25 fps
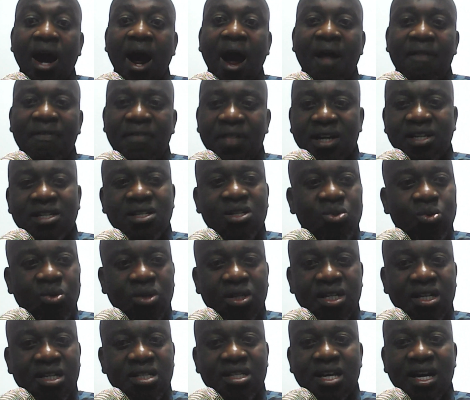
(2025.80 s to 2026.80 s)
And that is
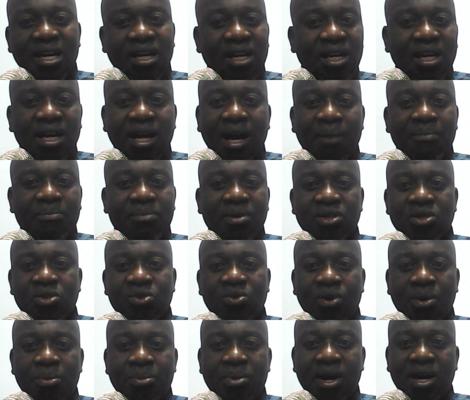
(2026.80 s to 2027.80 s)
what exactly happens
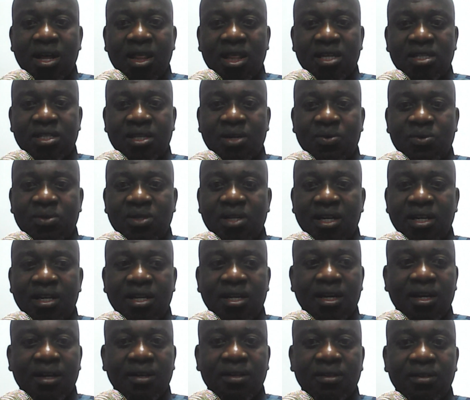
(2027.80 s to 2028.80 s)
to our brothers outside
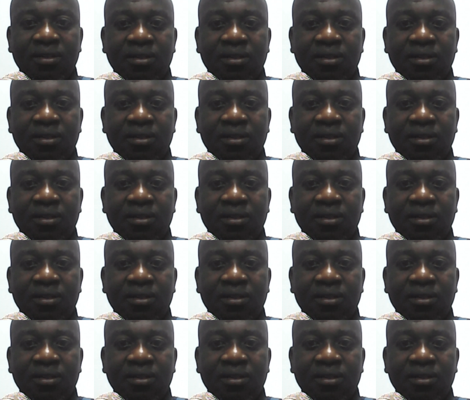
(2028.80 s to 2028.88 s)
here.